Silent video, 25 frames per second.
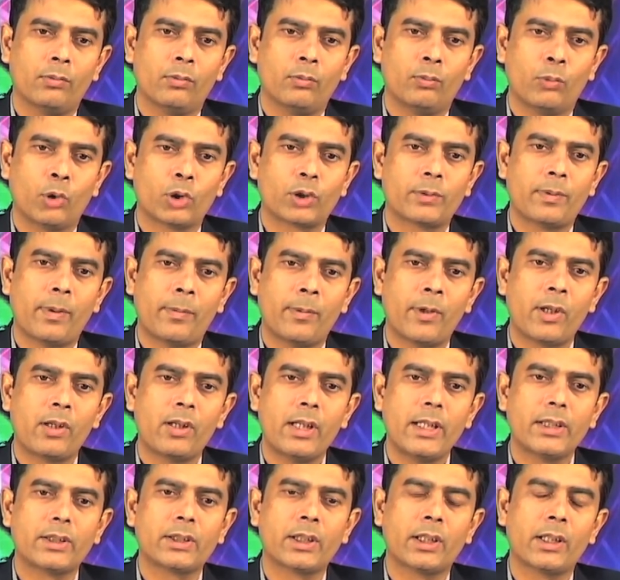most favored
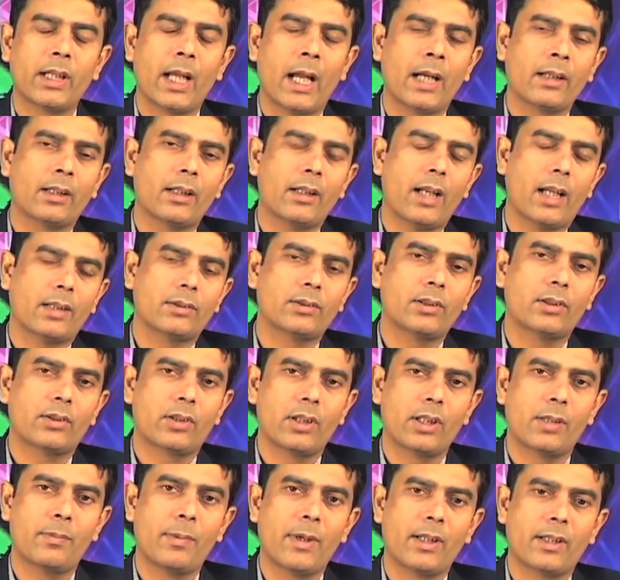nation and the national
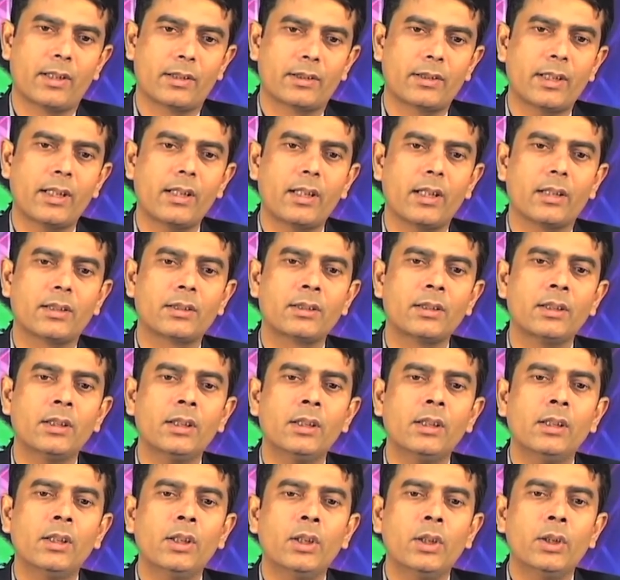treatment status.
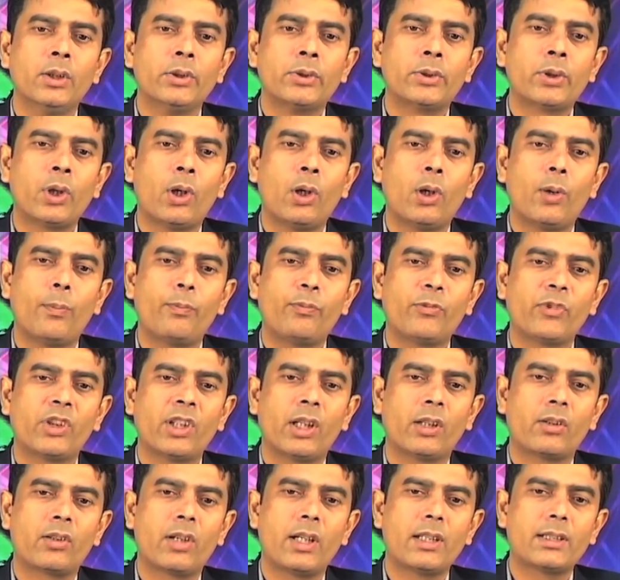So
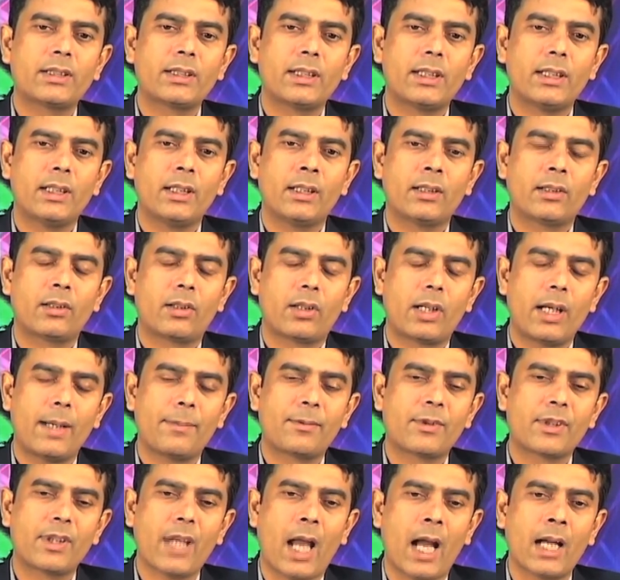the
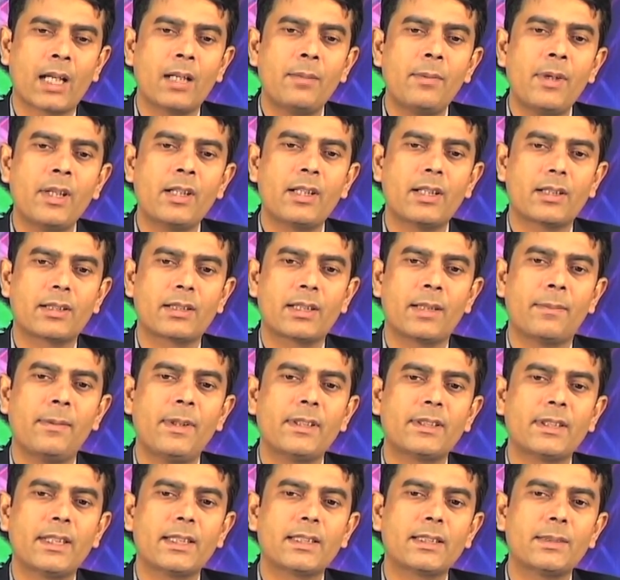TRIPS agreement
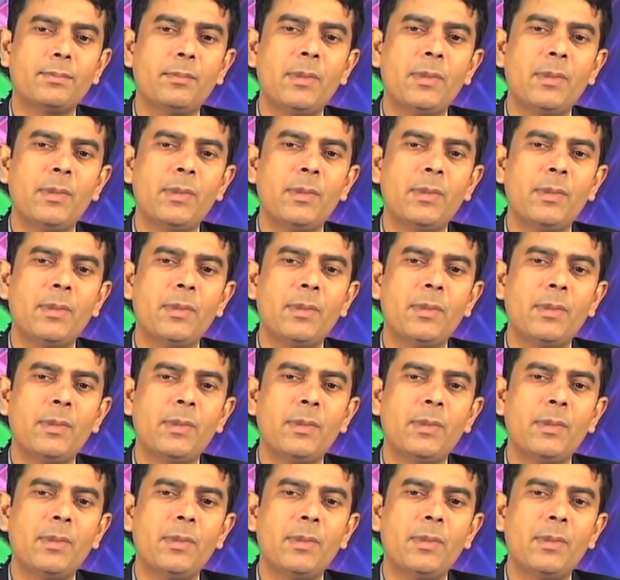establishes